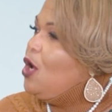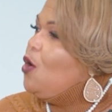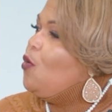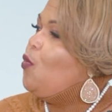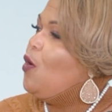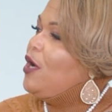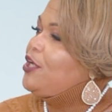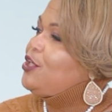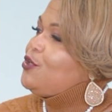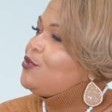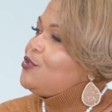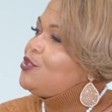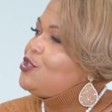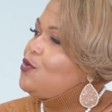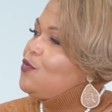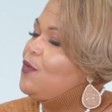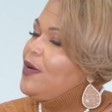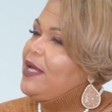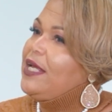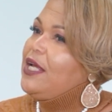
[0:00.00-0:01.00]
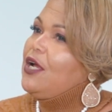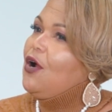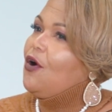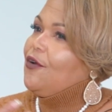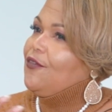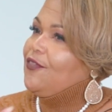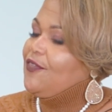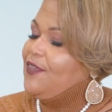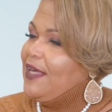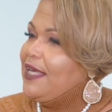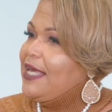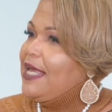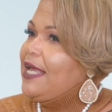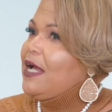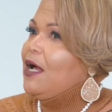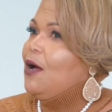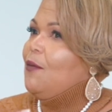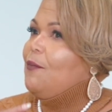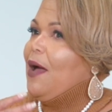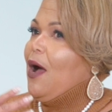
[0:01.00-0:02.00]
what you're doing or thinking
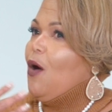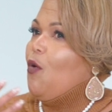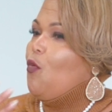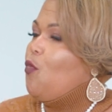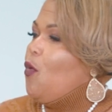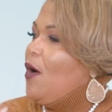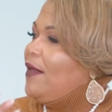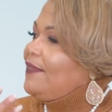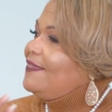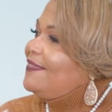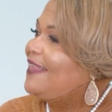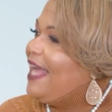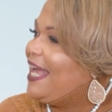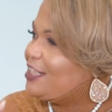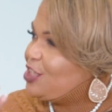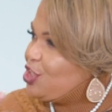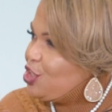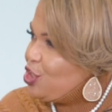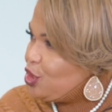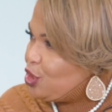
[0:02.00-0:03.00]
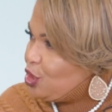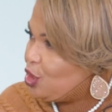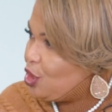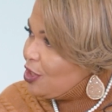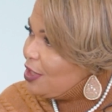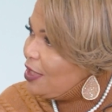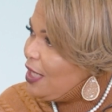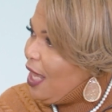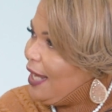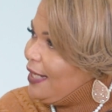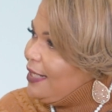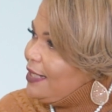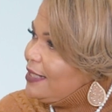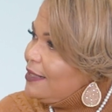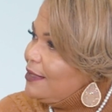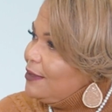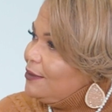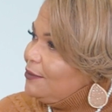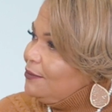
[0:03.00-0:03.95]
about what that should look like?